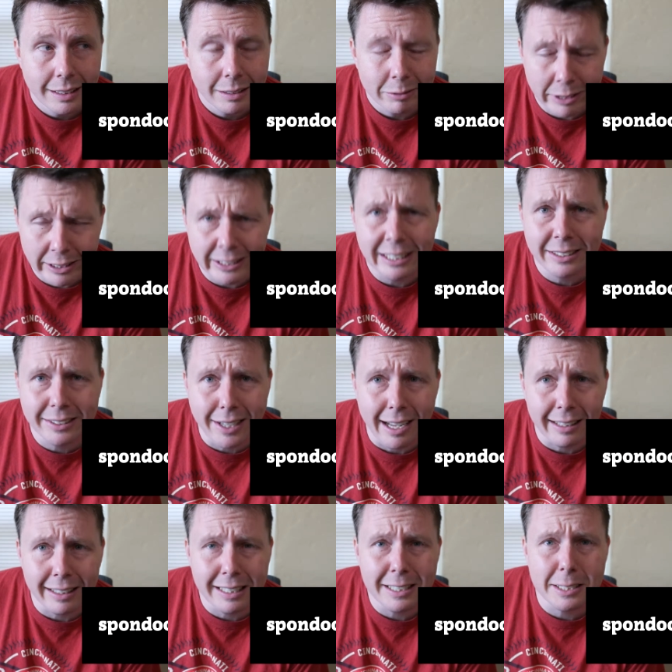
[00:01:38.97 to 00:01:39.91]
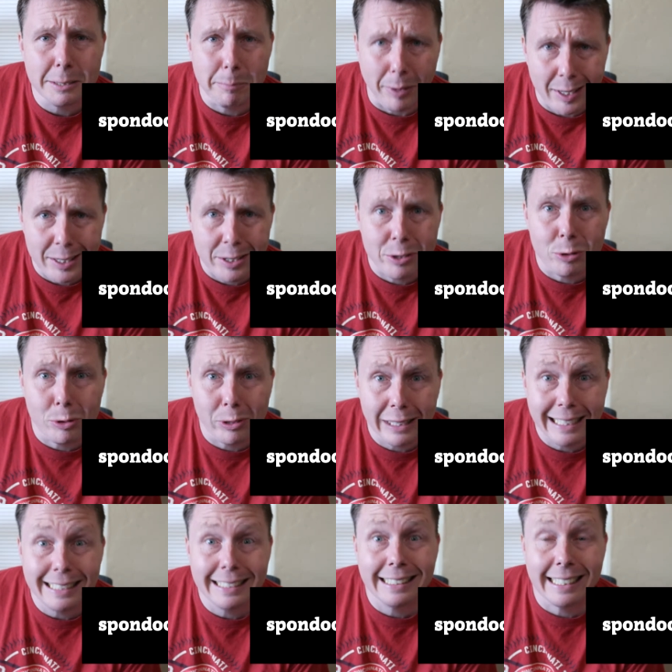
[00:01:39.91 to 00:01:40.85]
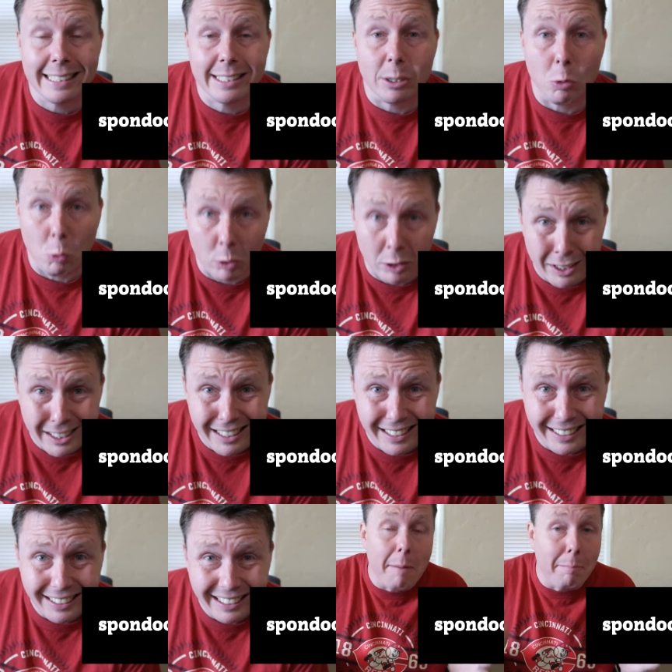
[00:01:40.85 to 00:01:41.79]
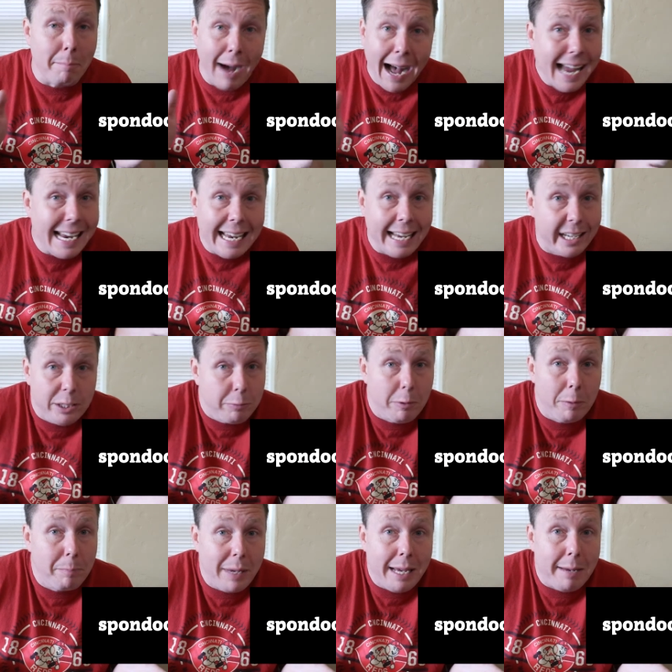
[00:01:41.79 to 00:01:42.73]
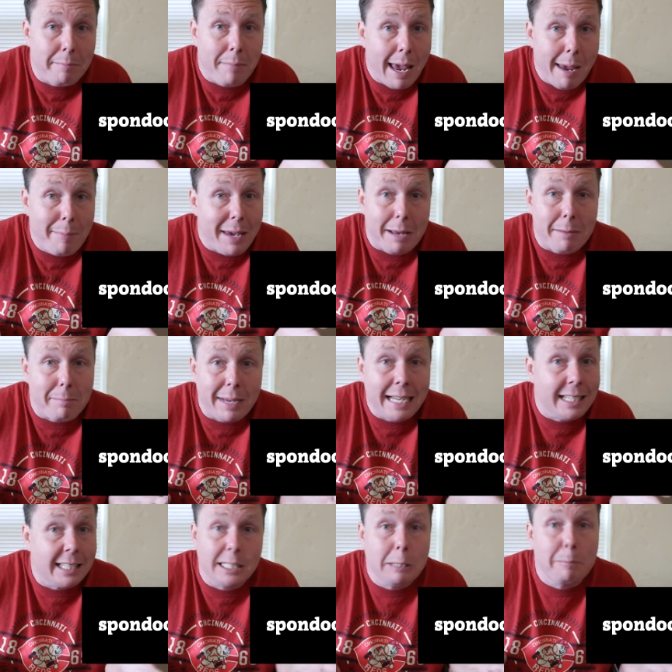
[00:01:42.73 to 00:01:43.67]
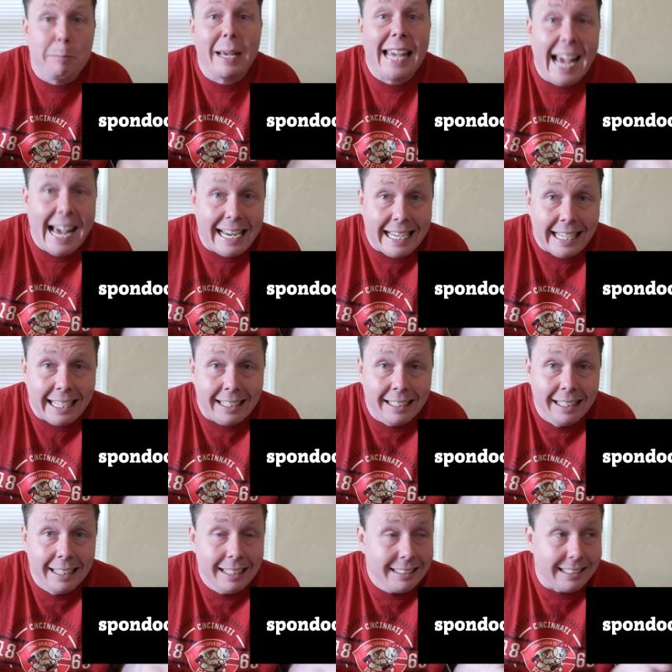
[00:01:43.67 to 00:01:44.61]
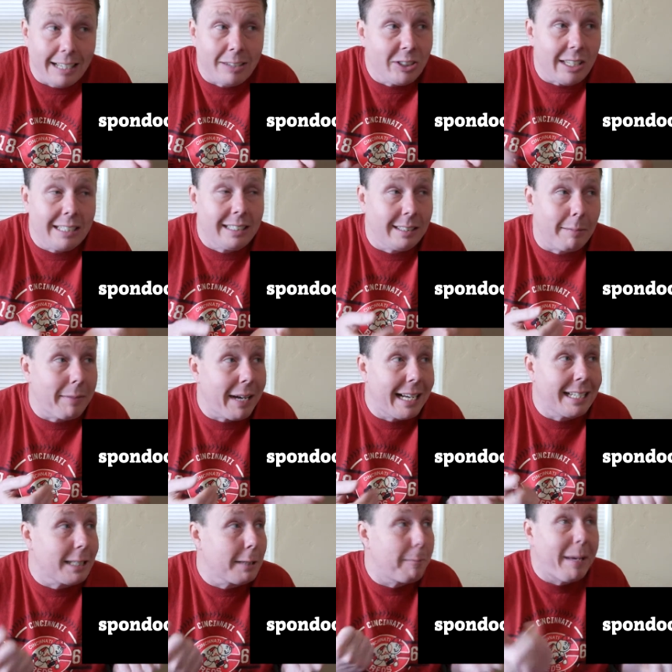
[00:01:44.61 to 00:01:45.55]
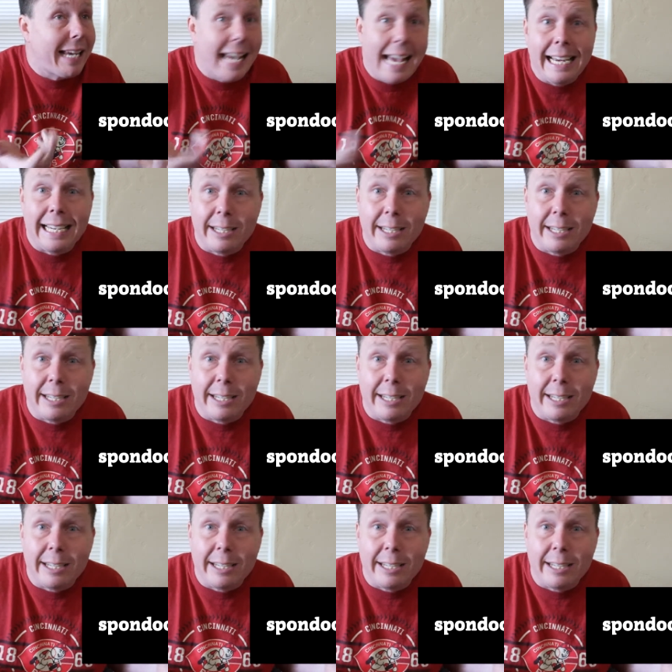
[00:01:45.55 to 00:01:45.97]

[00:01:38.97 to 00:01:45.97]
Really, Scotland? Spondoolies is a word? My guess would be maybe it means spaghetti. Sounds like some kind of spaghetti